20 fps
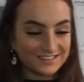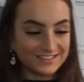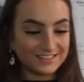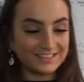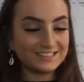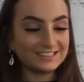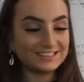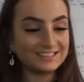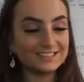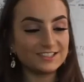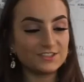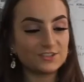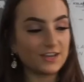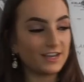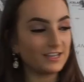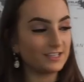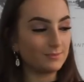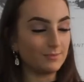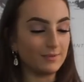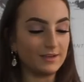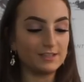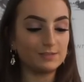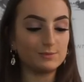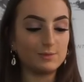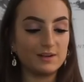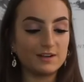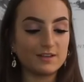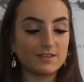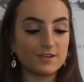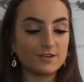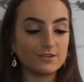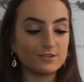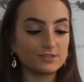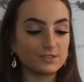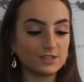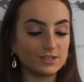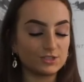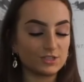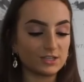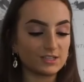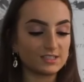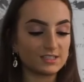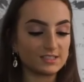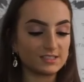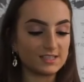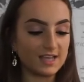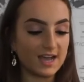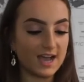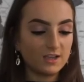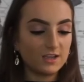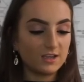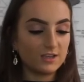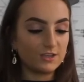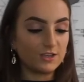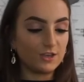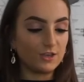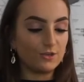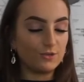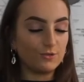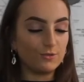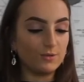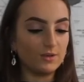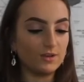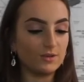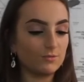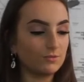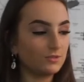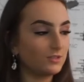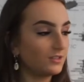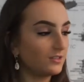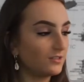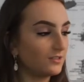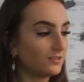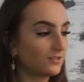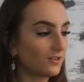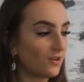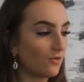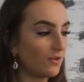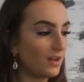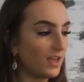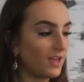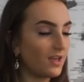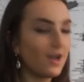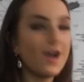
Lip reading: so this is a dress, but it's one of those dresses that you... You put